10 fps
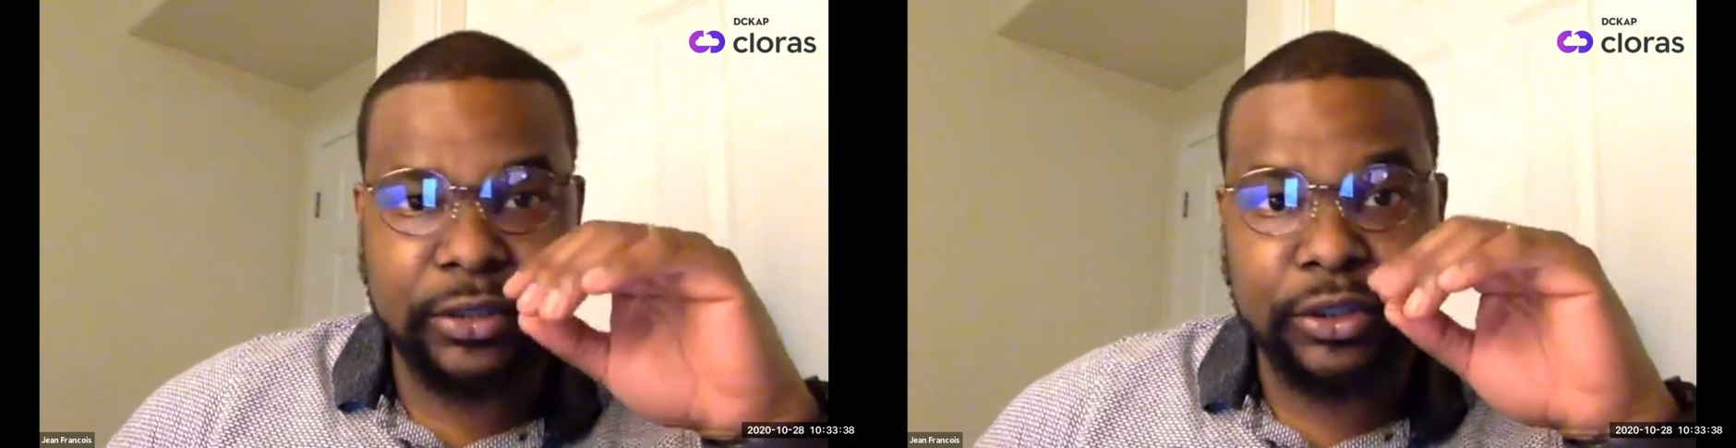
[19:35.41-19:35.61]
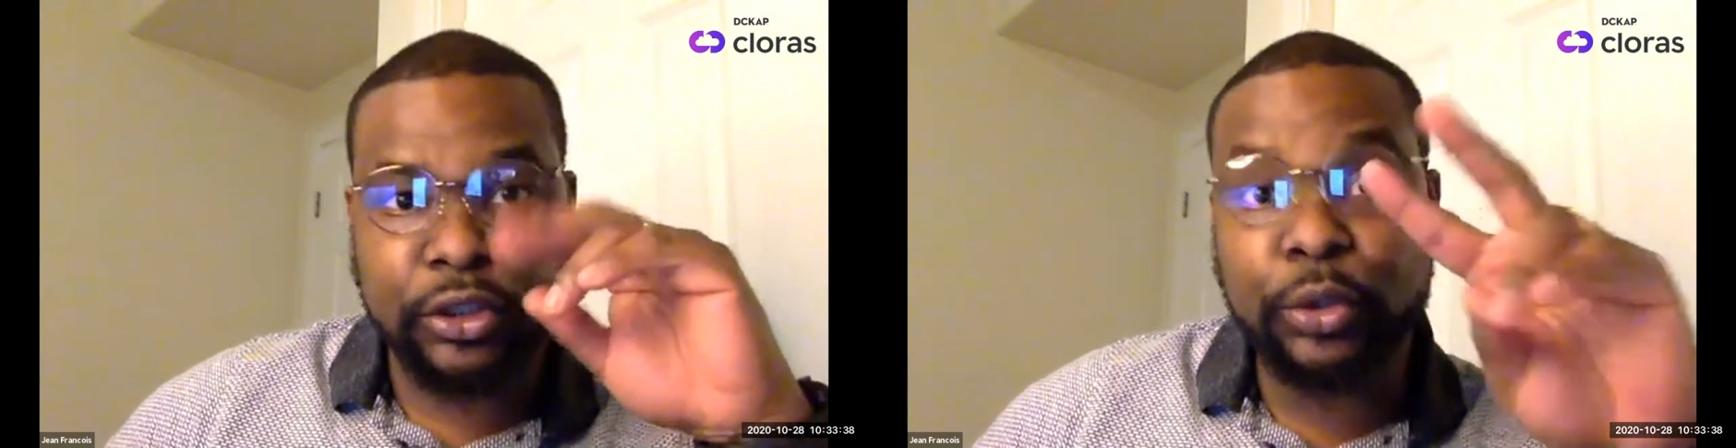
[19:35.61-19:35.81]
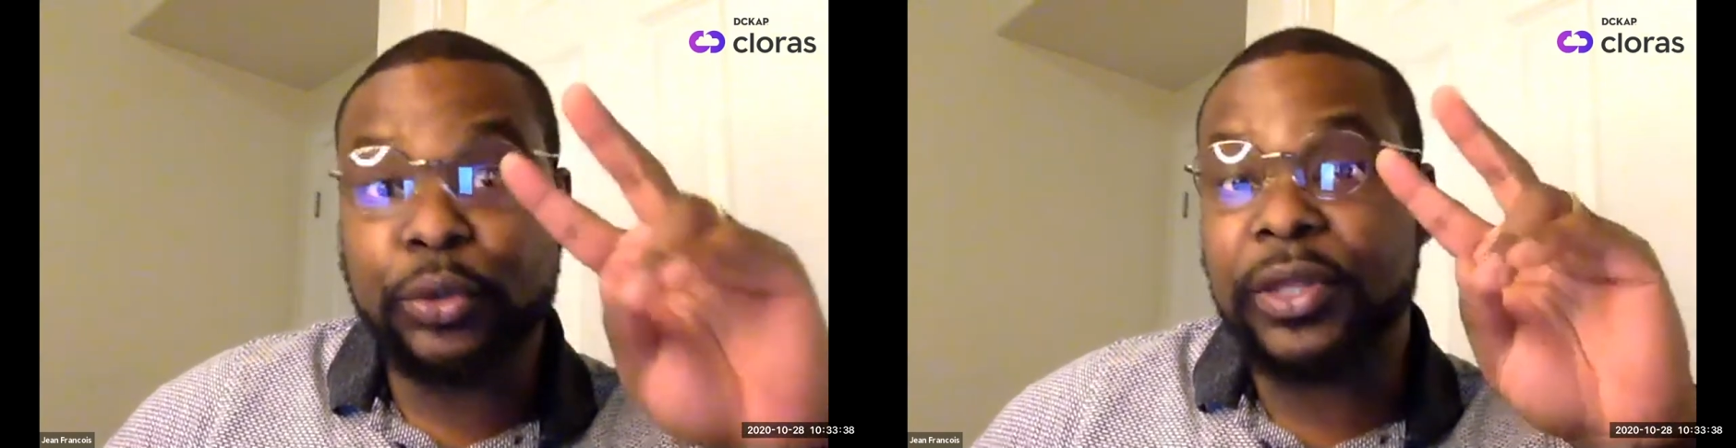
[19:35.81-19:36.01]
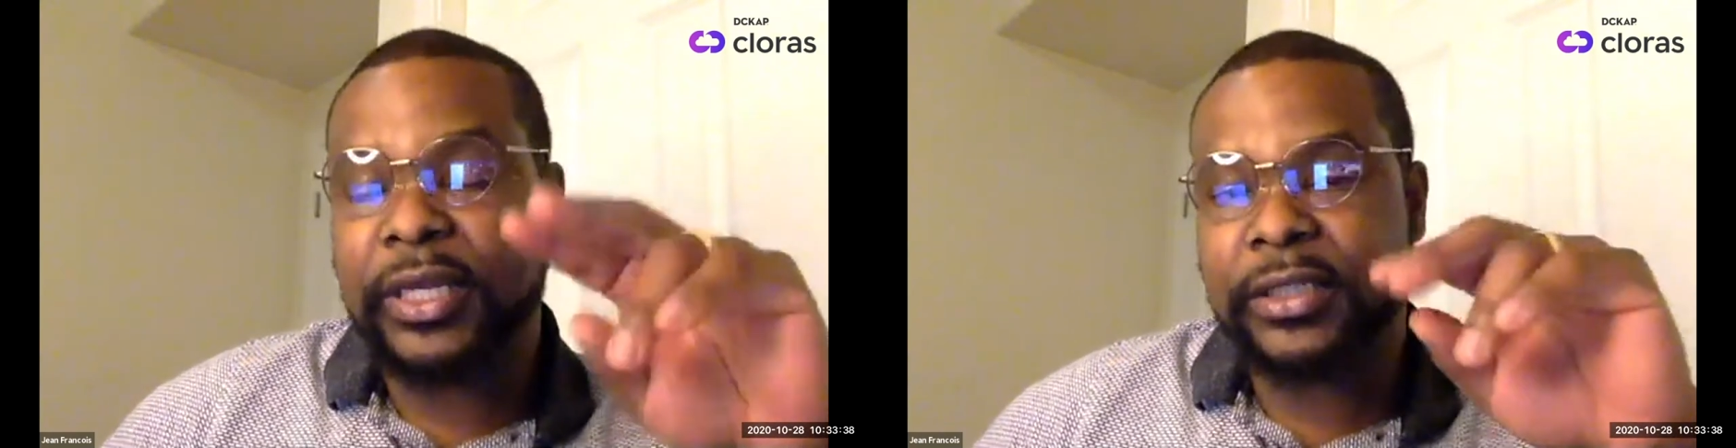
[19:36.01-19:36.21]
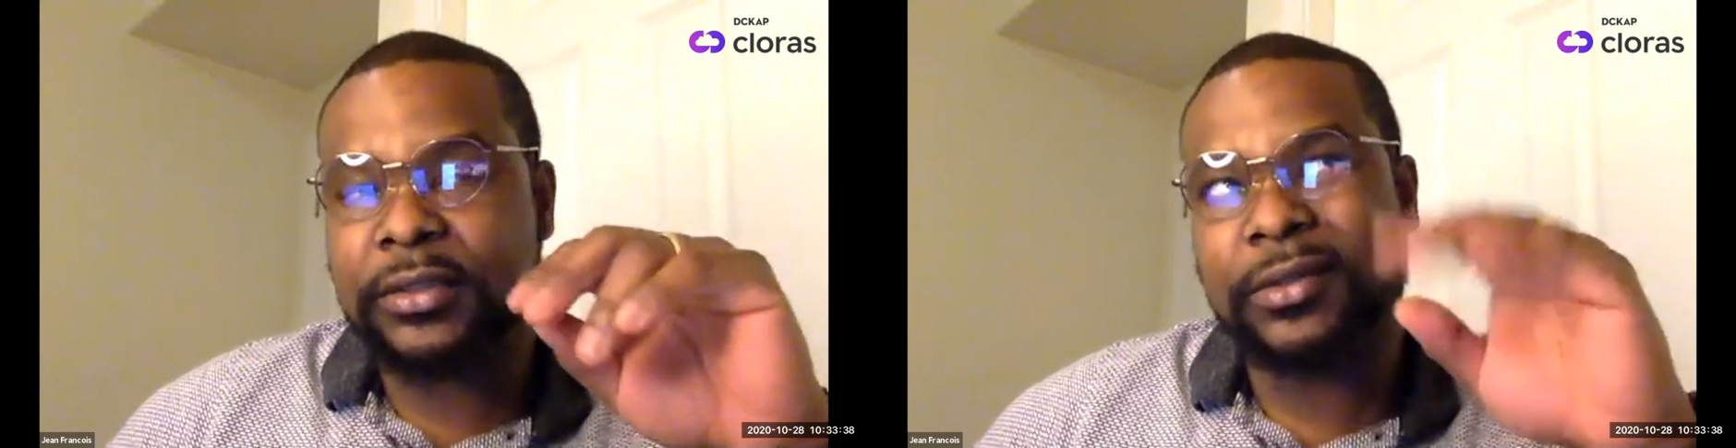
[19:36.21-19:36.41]
to 2
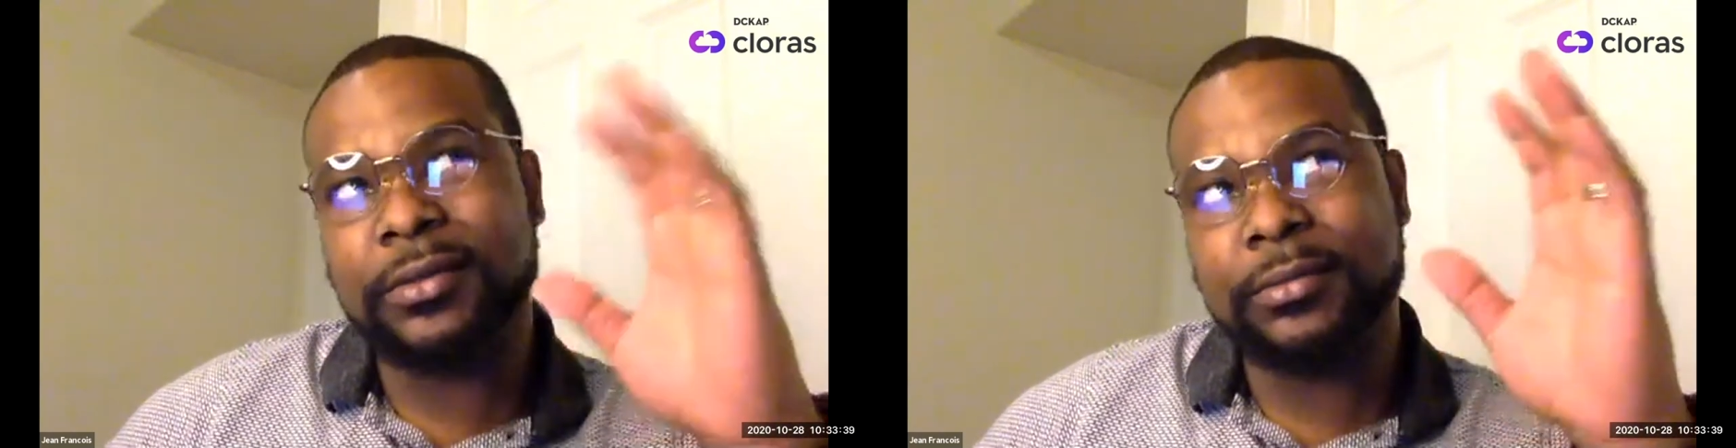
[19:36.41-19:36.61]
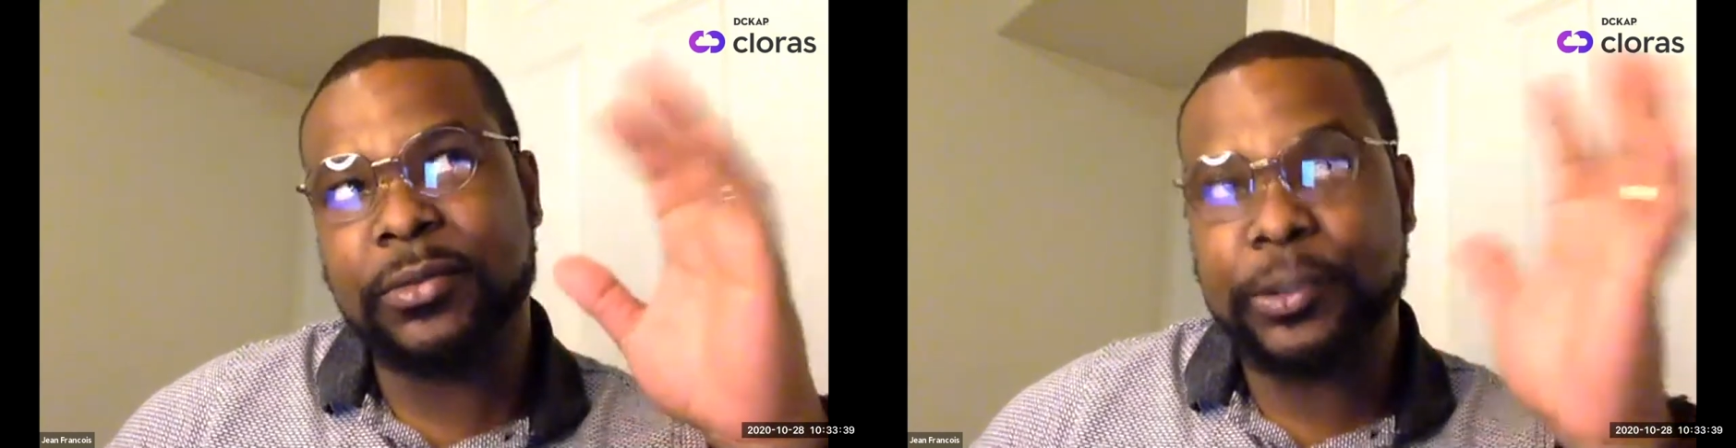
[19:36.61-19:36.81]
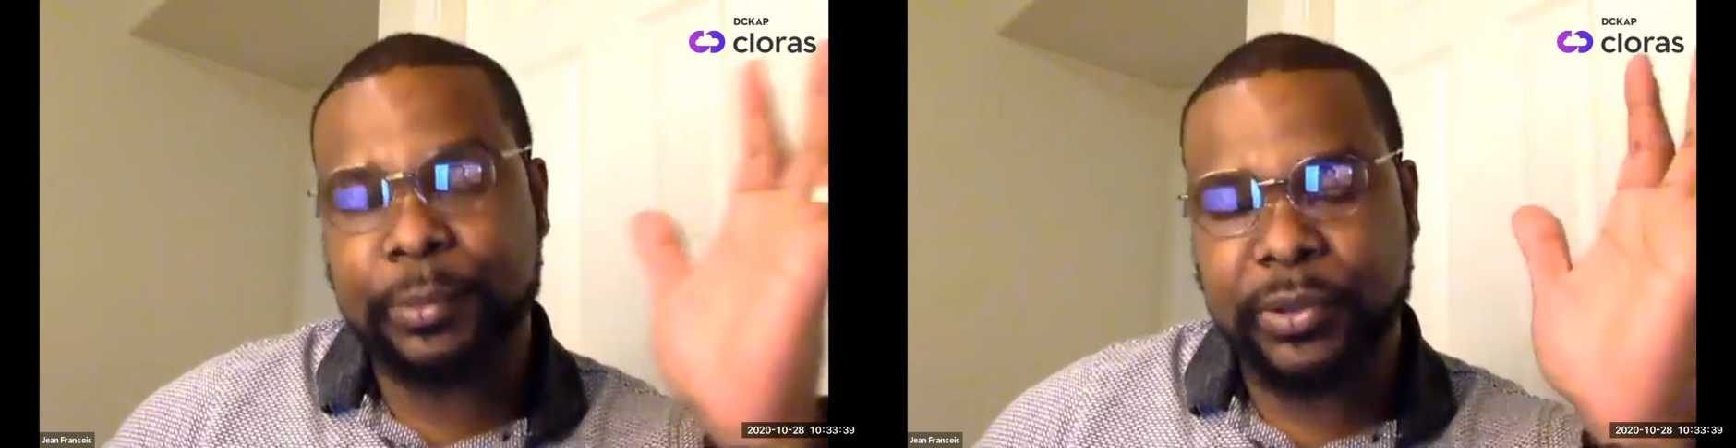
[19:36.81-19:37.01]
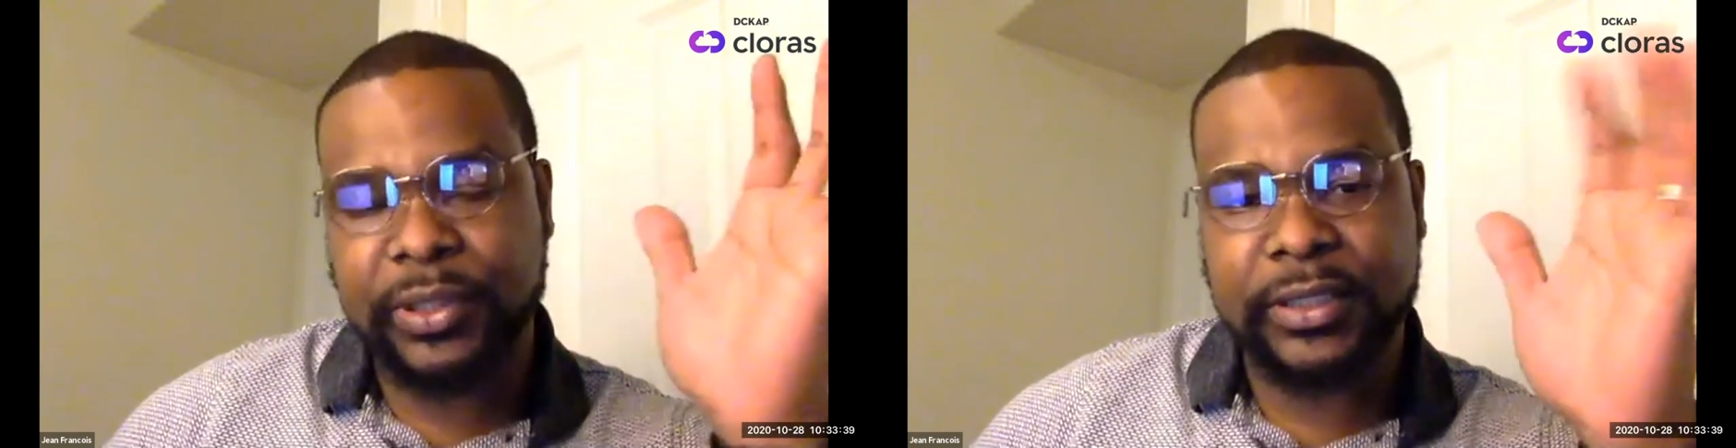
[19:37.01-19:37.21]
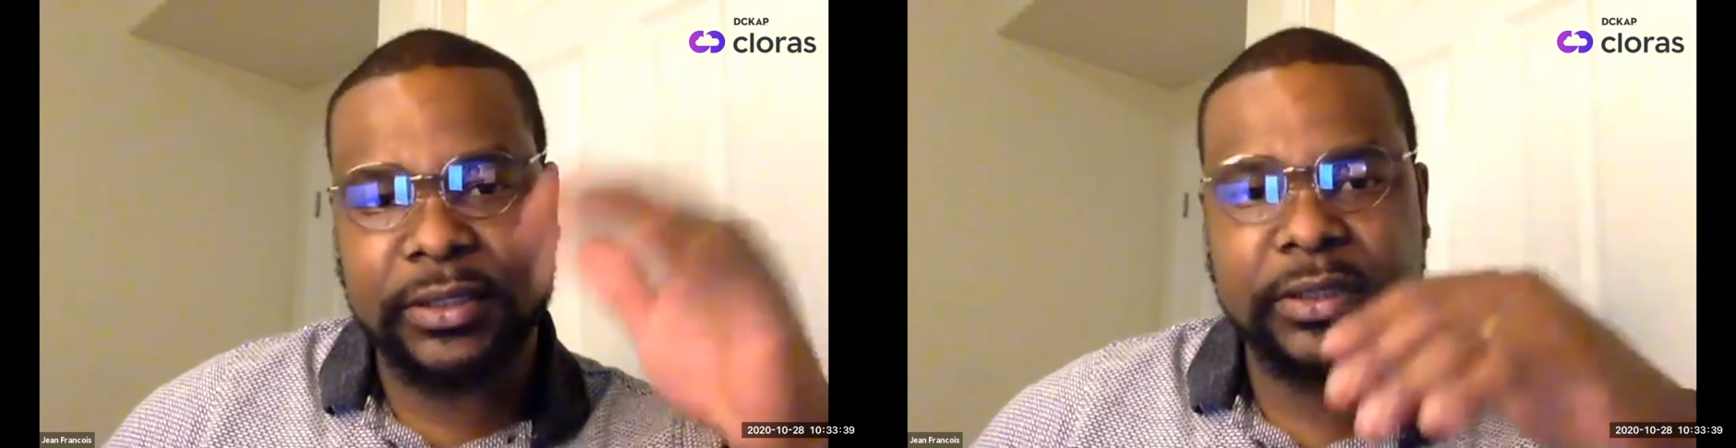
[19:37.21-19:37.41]
things or multiple
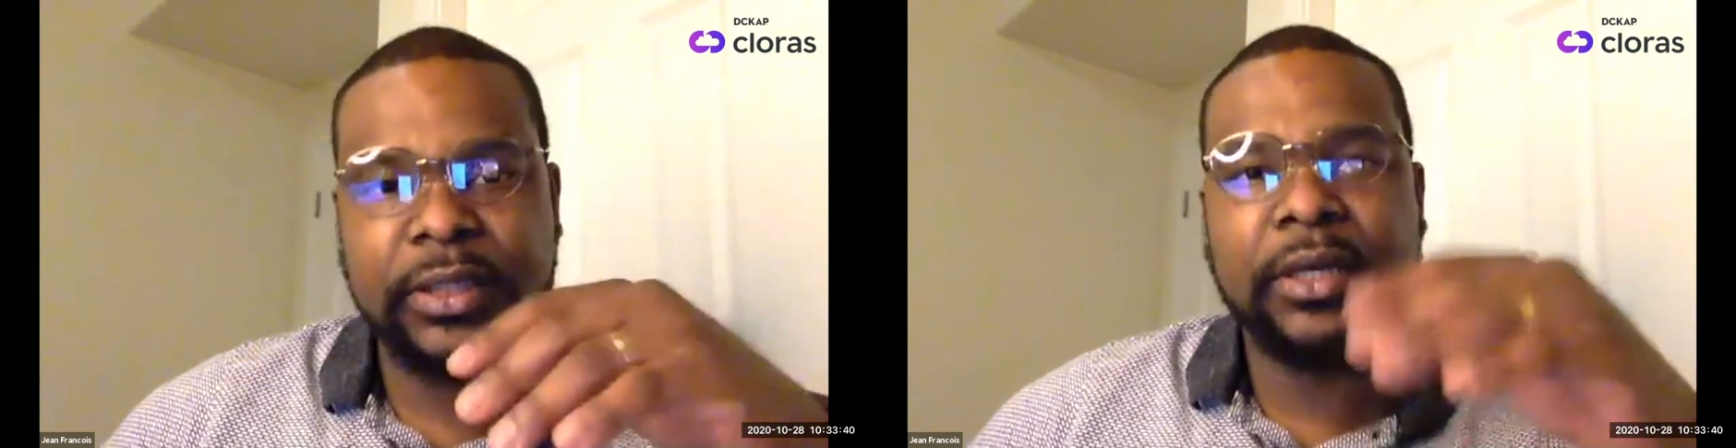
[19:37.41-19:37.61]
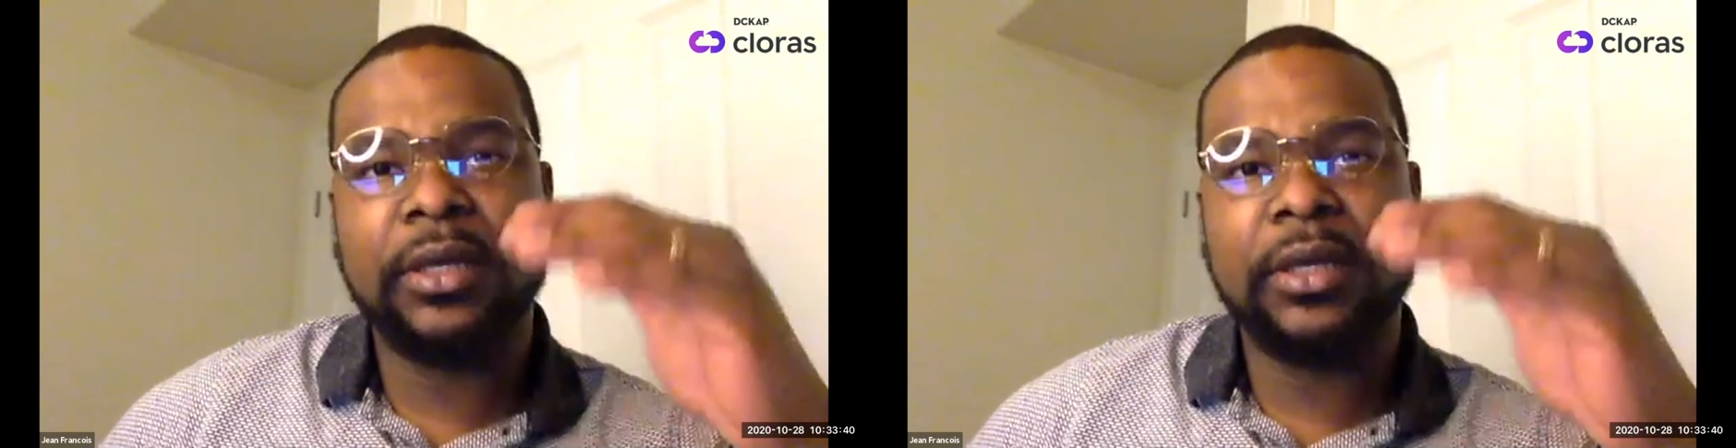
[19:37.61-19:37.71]
things.